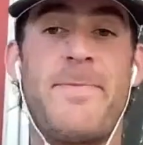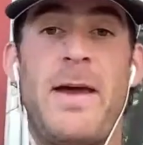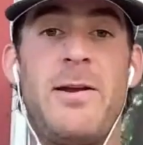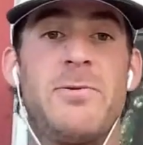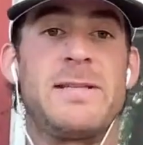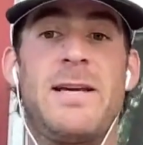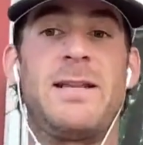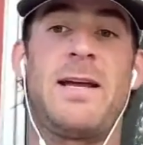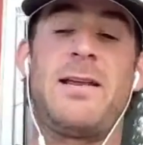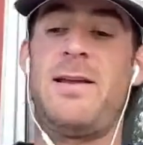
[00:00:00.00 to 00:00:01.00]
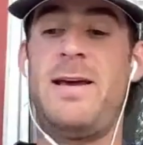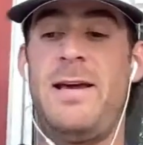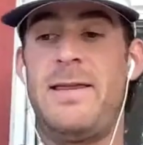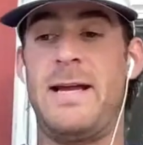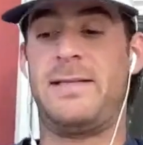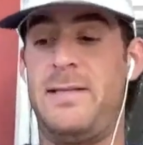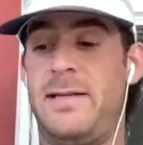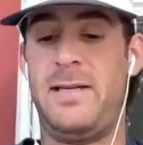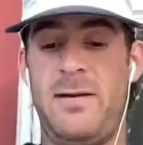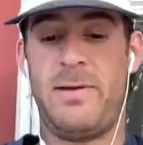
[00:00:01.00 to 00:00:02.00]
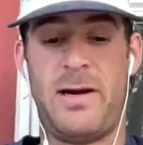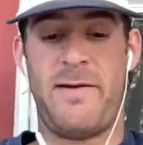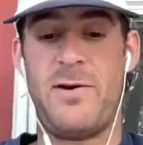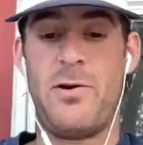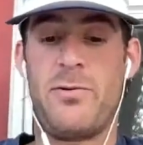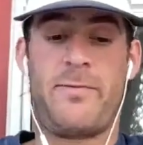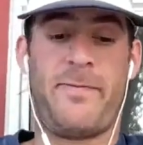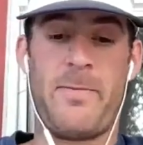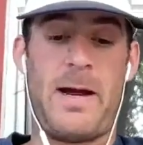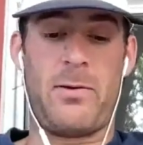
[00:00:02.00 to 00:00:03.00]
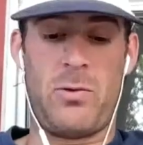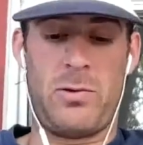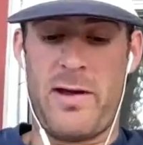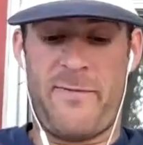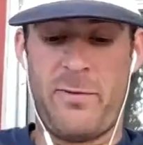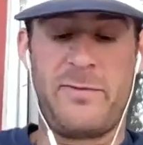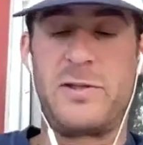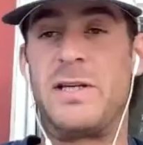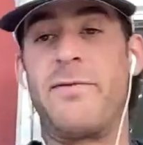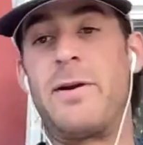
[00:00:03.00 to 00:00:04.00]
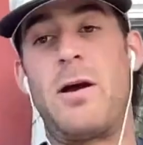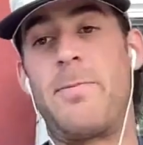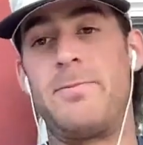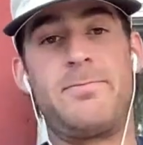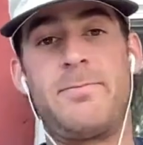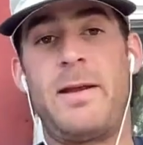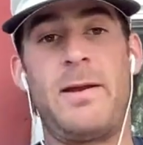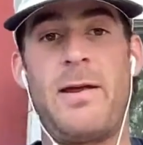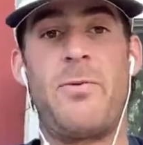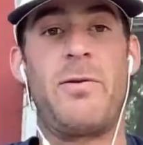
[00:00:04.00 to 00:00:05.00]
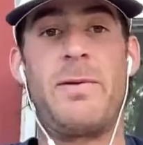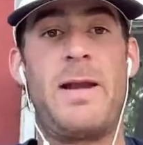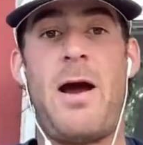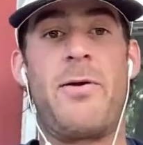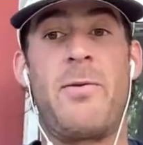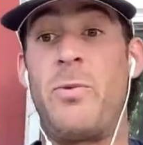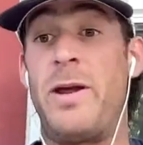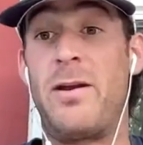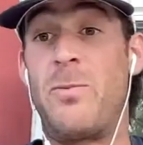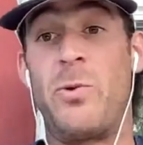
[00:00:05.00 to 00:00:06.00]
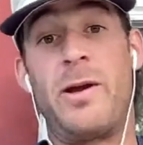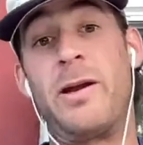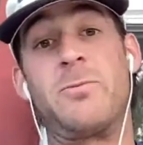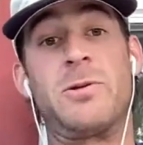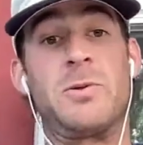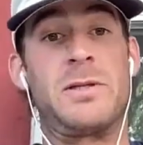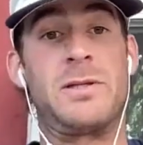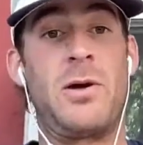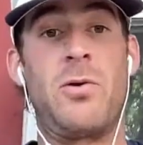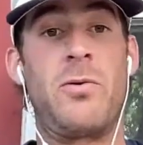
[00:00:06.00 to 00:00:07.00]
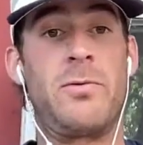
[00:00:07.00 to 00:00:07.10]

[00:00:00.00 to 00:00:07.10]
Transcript: And it was like that's the team that I've known for my whole life would have just given up. They would have been out, and we ended up winning, which was so